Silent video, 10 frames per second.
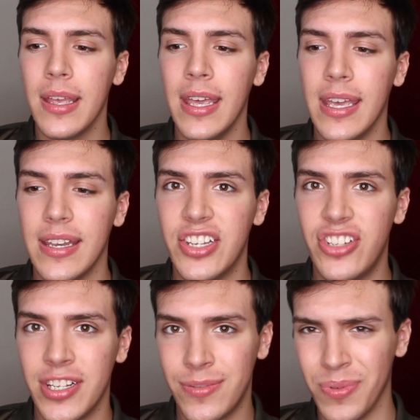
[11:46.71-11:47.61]
and it's
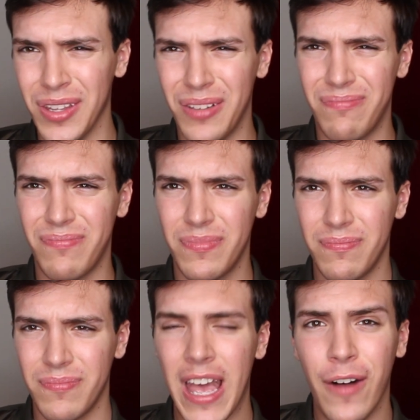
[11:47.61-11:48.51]
just really
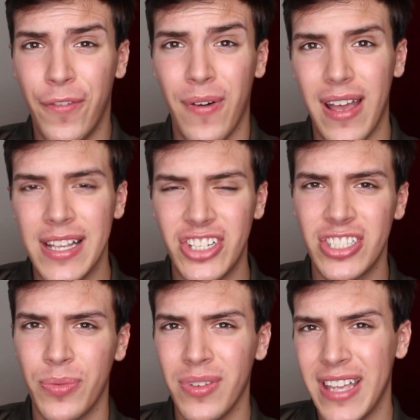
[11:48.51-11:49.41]
helpful. It's
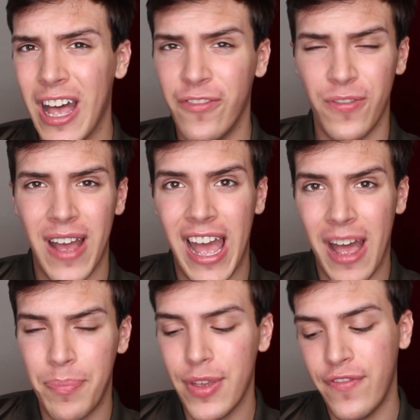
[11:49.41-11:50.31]
just a really helpful
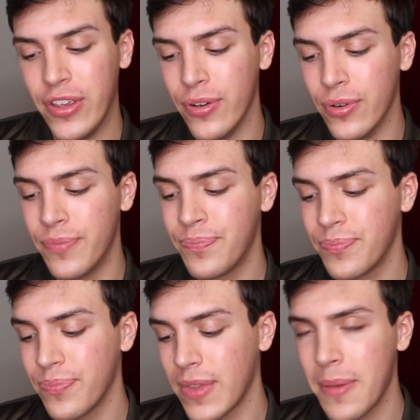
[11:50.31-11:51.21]
app if you
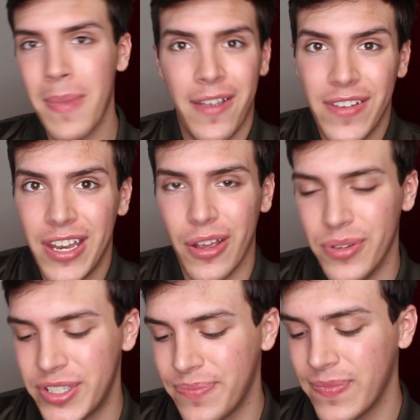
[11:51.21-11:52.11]
make
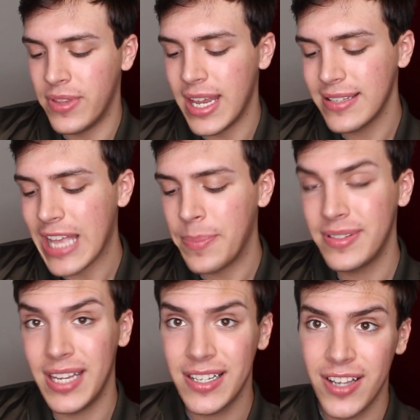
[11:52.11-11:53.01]
videos. The next app
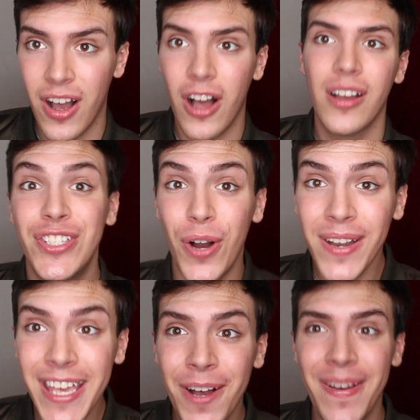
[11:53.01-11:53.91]
is TikTok.
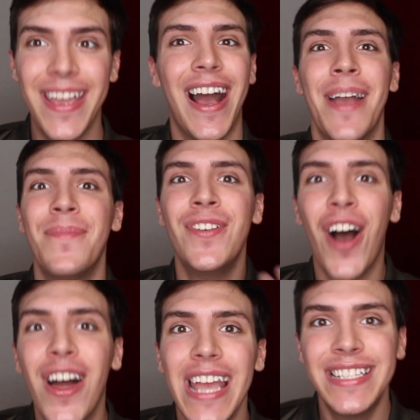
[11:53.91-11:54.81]
Don't kill me, I am
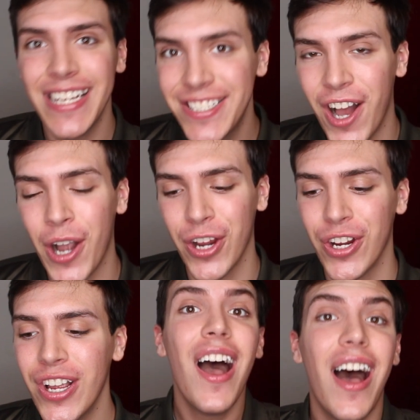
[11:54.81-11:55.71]
not a
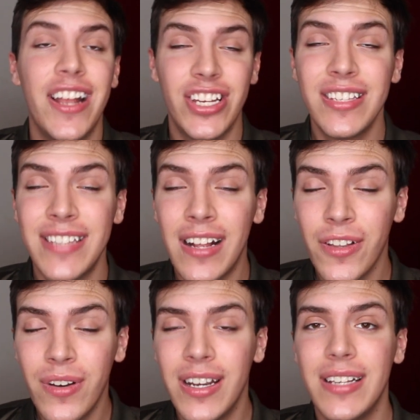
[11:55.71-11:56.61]
TikToker. I just
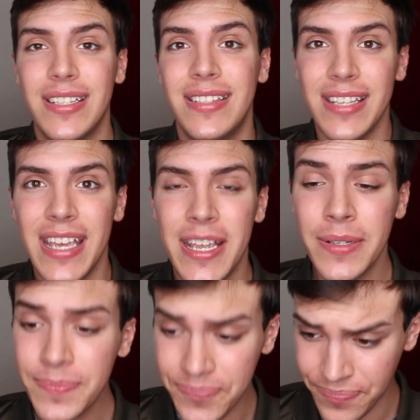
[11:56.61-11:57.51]
downloaded it to
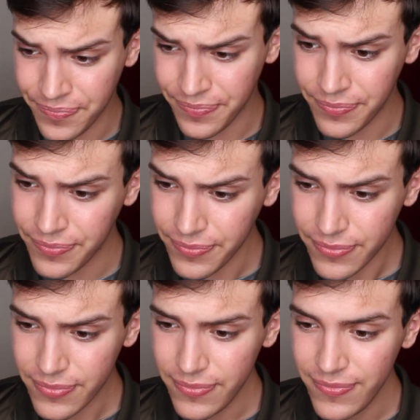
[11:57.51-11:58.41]
see
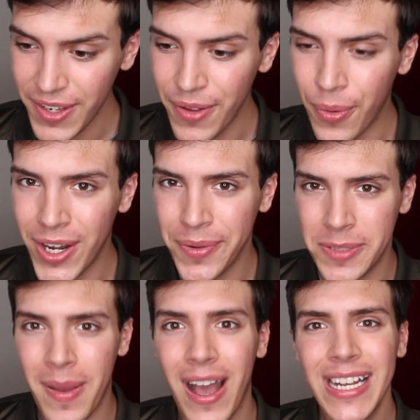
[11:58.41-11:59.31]
what it
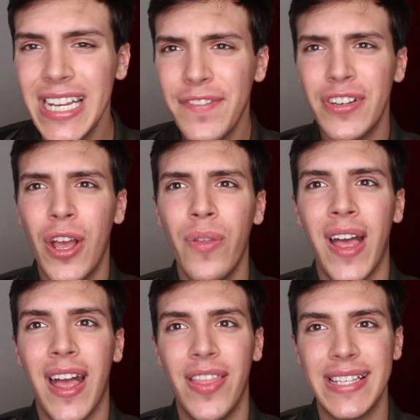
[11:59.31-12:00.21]
was about. I didn't even know
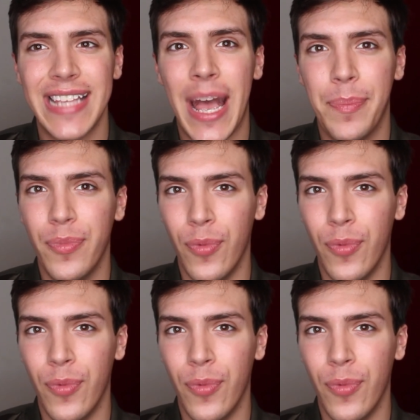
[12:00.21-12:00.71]
that this app